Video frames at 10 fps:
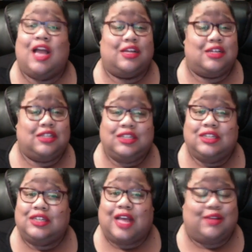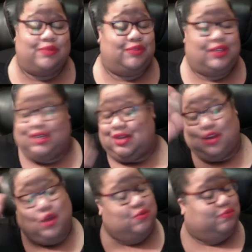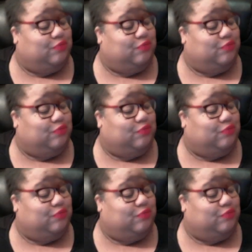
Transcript: Uh-uh. uh Nope.